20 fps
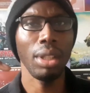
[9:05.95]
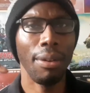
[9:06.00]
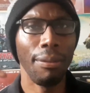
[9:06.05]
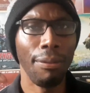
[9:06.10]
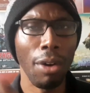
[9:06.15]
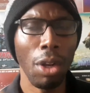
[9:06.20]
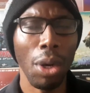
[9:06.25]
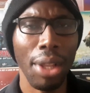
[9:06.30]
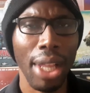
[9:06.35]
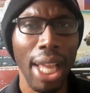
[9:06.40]

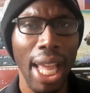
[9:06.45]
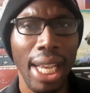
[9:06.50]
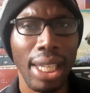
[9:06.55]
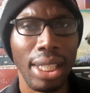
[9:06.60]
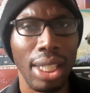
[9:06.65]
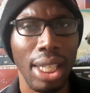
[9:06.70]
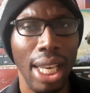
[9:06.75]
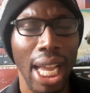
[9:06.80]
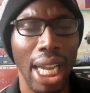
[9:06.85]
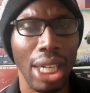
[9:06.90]
Follow the
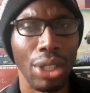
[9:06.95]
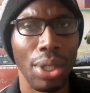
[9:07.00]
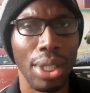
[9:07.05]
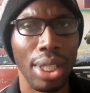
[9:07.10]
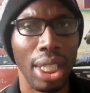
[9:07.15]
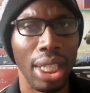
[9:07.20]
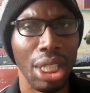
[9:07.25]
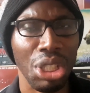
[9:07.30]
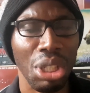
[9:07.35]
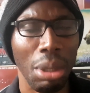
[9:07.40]
excellent actress
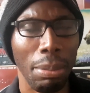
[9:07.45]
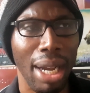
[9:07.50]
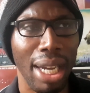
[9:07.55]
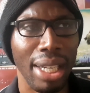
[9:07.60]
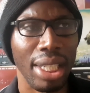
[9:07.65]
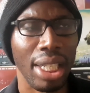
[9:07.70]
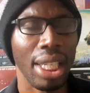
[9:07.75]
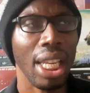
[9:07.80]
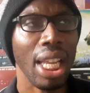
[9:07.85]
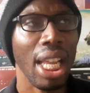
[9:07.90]
Alicia
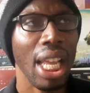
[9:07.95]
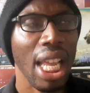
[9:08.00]
Myton.